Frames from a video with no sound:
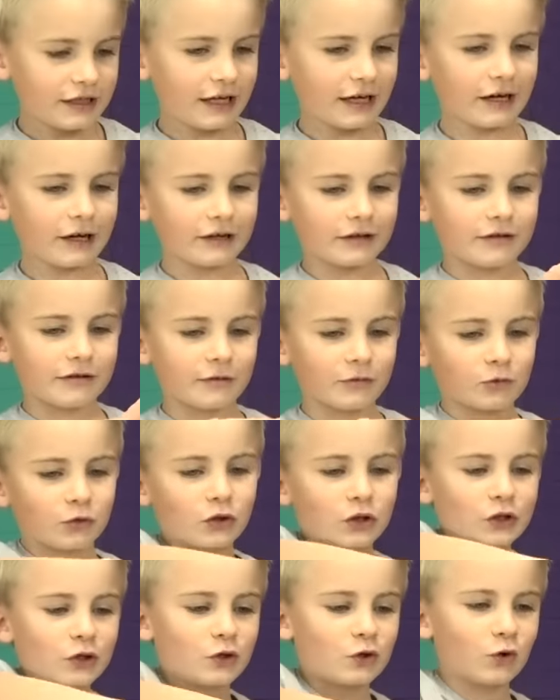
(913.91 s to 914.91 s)
Yeah, it's
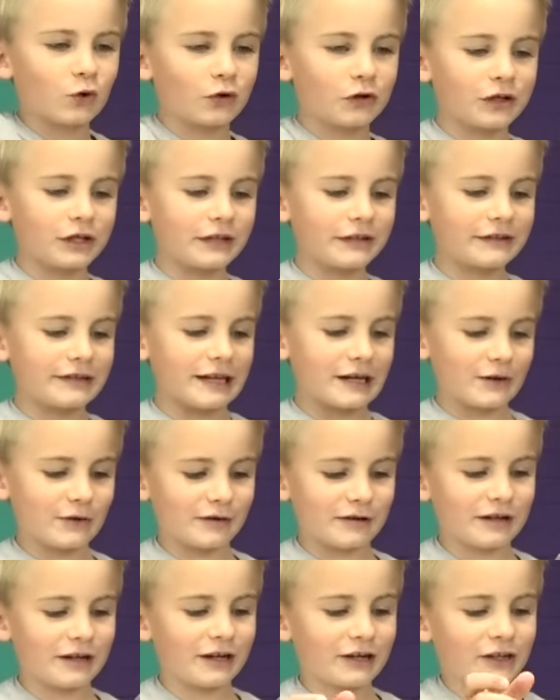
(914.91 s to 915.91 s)
really cool. He can tear
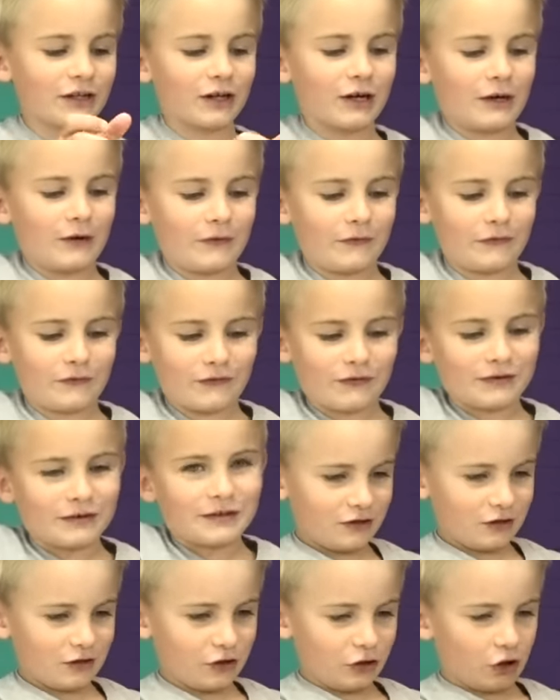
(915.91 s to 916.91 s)
his head off.
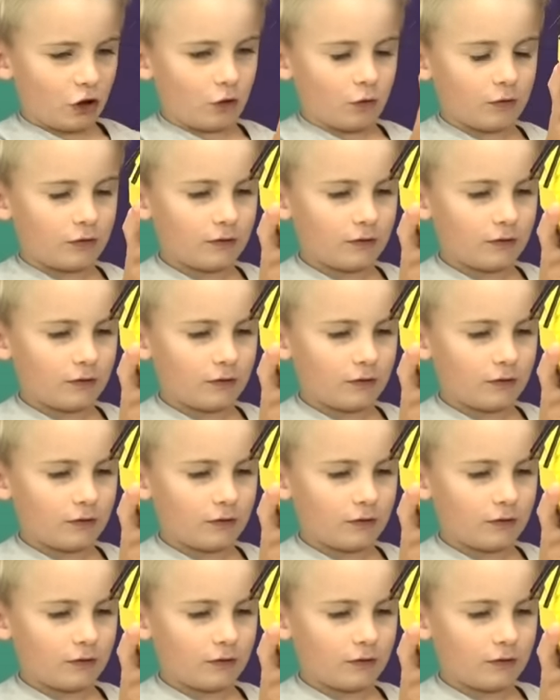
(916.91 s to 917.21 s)
Can no. you